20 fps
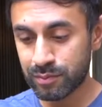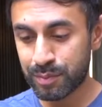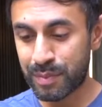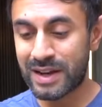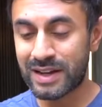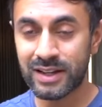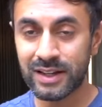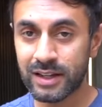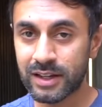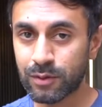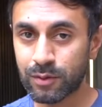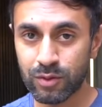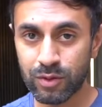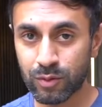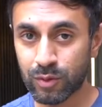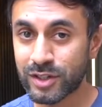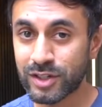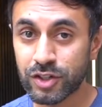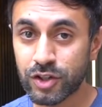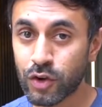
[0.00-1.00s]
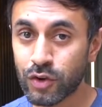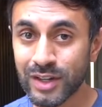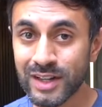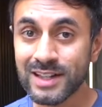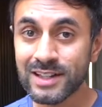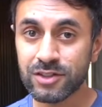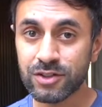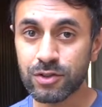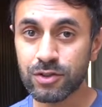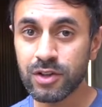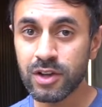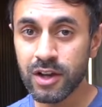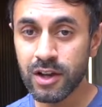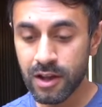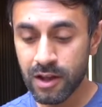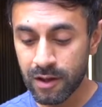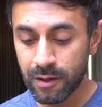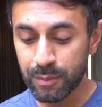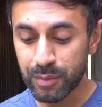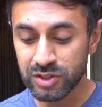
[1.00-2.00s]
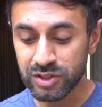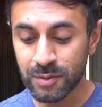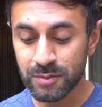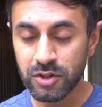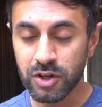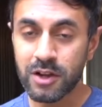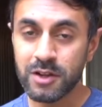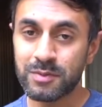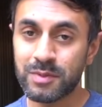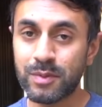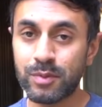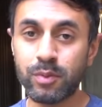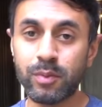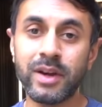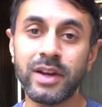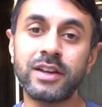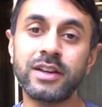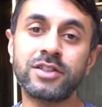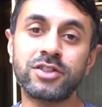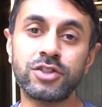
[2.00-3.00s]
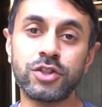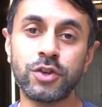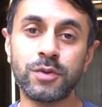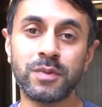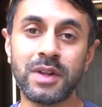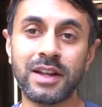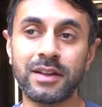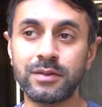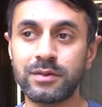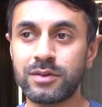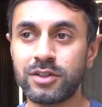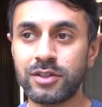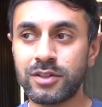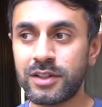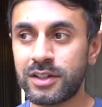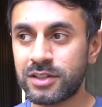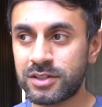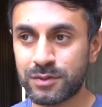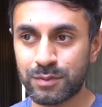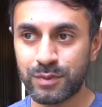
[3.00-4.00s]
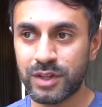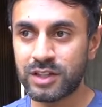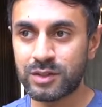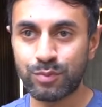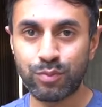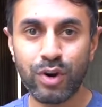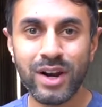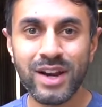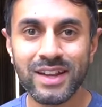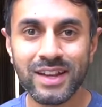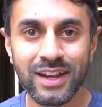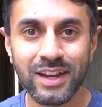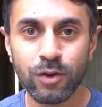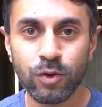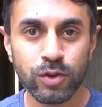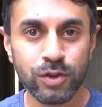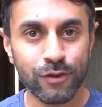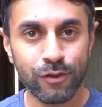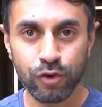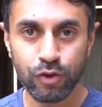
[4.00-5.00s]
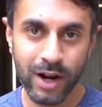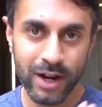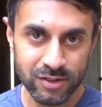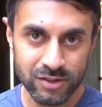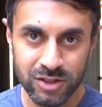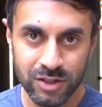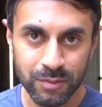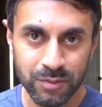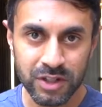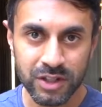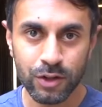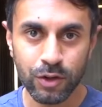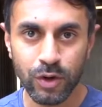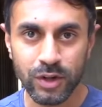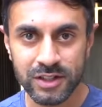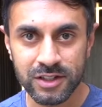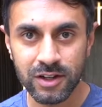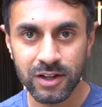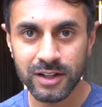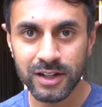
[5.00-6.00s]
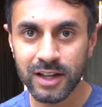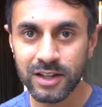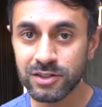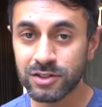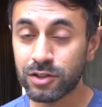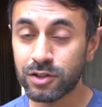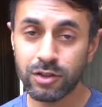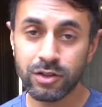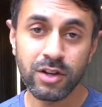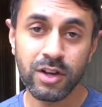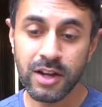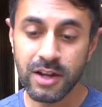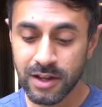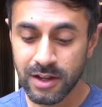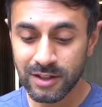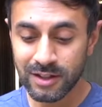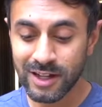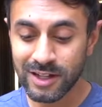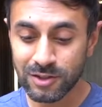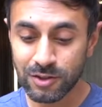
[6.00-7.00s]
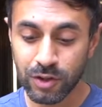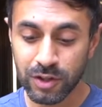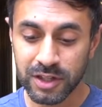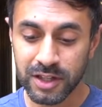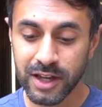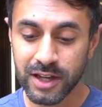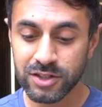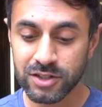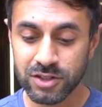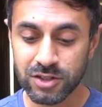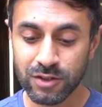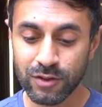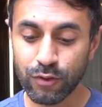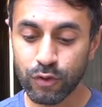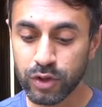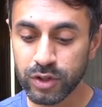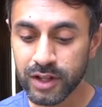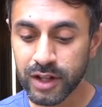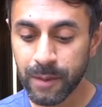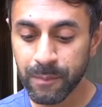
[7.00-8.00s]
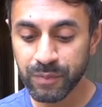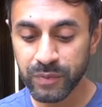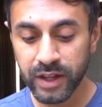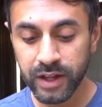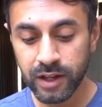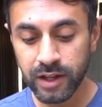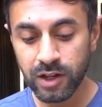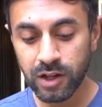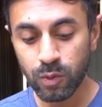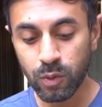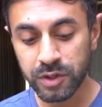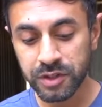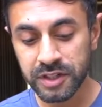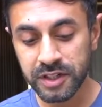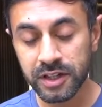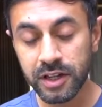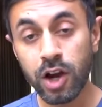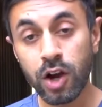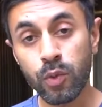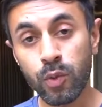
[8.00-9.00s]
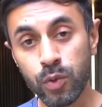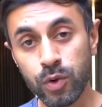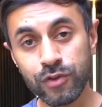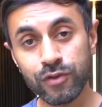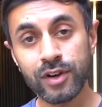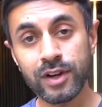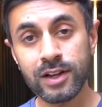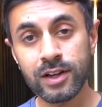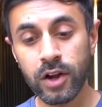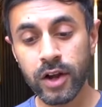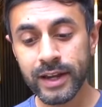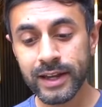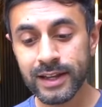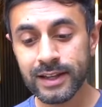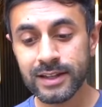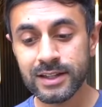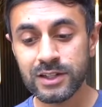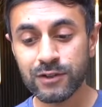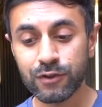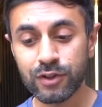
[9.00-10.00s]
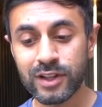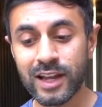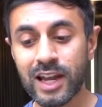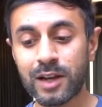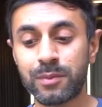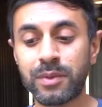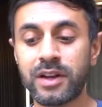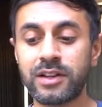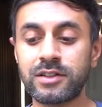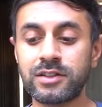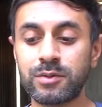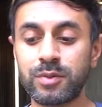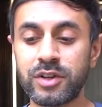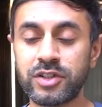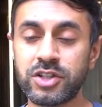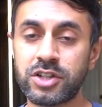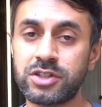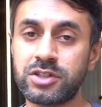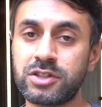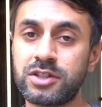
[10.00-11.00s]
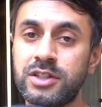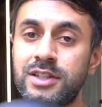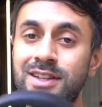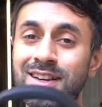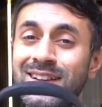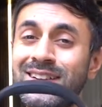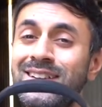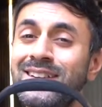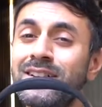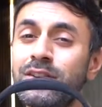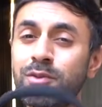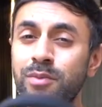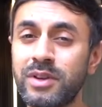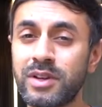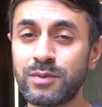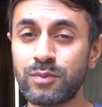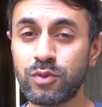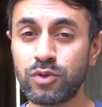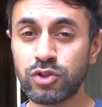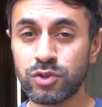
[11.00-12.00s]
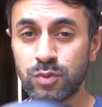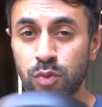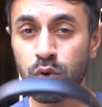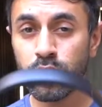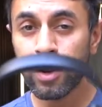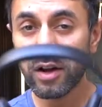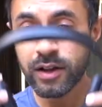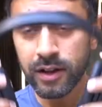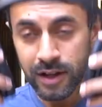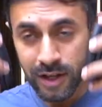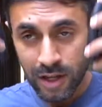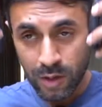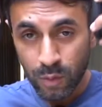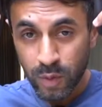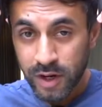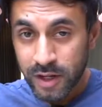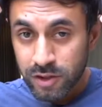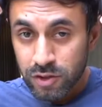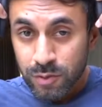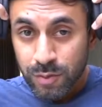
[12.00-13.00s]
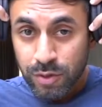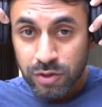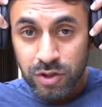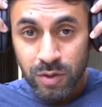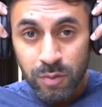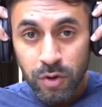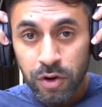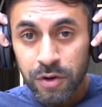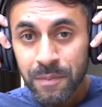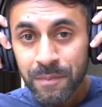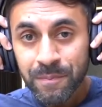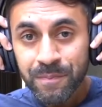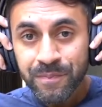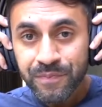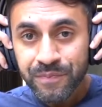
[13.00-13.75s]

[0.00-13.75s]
bending when you don't need it to. But sometimes people may assume that it's breaking or you've cracked something or anything like that, so that's not the case. Just avoid that. One thing I would really like is for the headband to be adjusted a little bit more smaller. When I do put them on,